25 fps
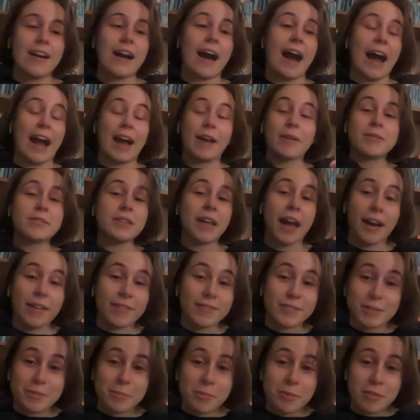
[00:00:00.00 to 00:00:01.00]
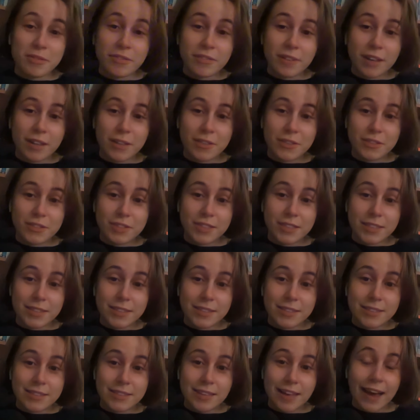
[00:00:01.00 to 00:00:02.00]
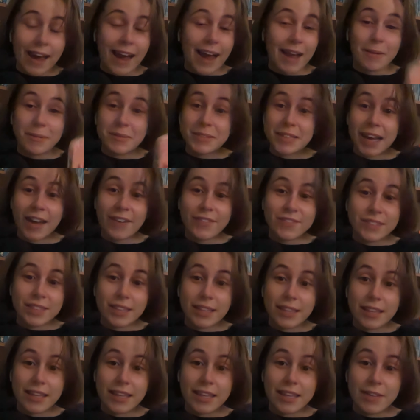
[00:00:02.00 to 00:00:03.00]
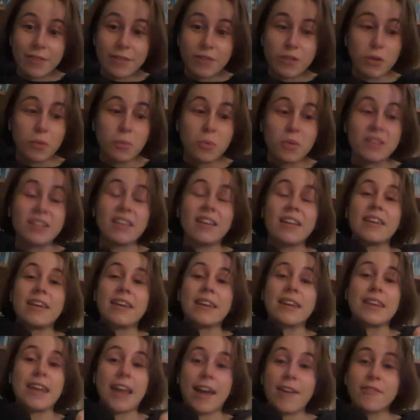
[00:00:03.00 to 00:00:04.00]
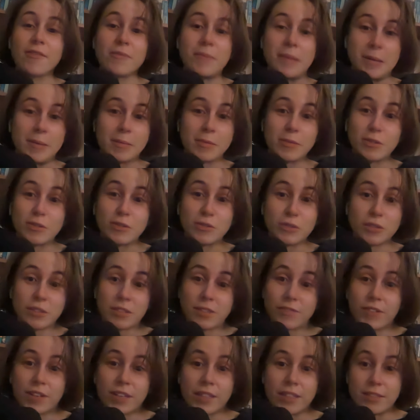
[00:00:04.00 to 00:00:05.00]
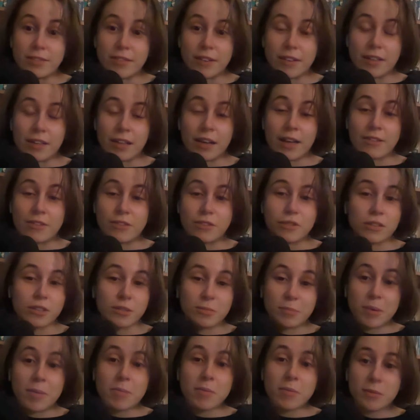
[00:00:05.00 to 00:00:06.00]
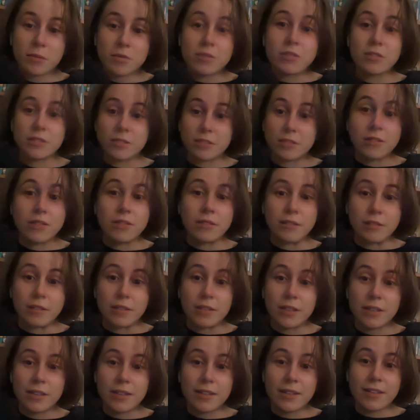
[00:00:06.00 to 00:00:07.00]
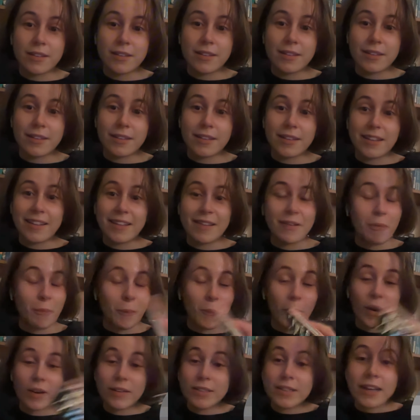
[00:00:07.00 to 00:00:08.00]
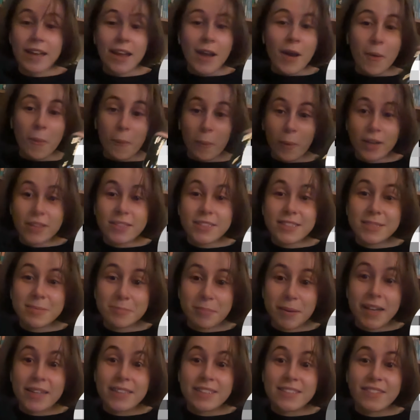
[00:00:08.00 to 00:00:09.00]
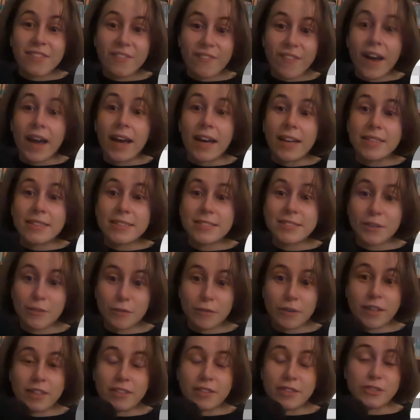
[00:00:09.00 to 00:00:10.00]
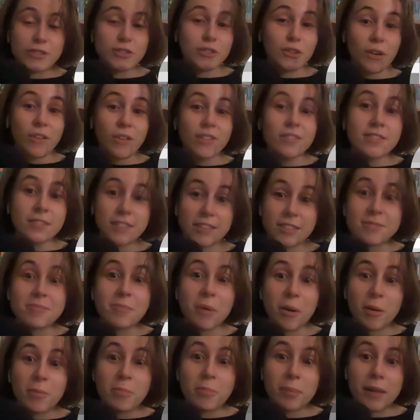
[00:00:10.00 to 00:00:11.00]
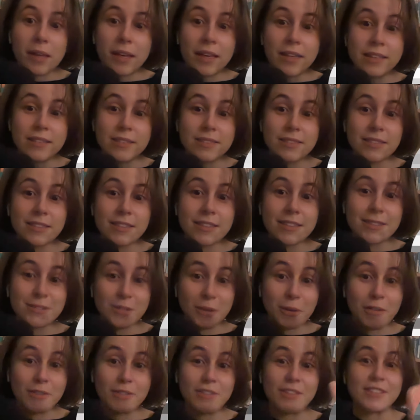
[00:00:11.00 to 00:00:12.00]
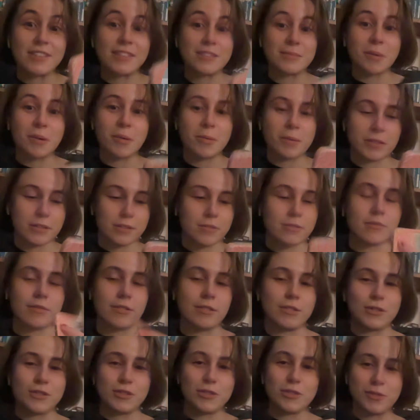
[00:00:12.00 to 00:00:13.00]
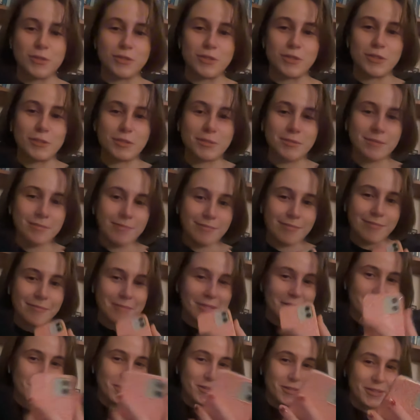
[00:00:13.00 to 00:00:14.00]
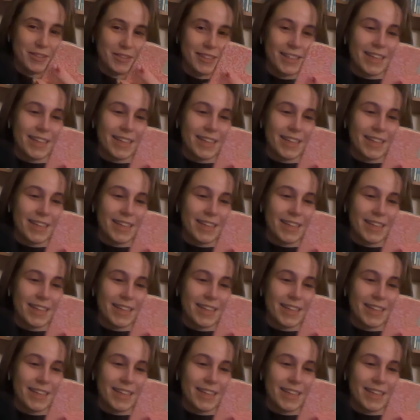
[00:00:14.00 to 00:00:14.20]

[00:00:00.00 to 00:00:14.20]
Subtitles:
I would have to move countries. I would have to leave. You would never be able to show your face around Glasgow because people would just know. Word spreads fast around here. Scotland's a small place. Oh, I just showed you my phone.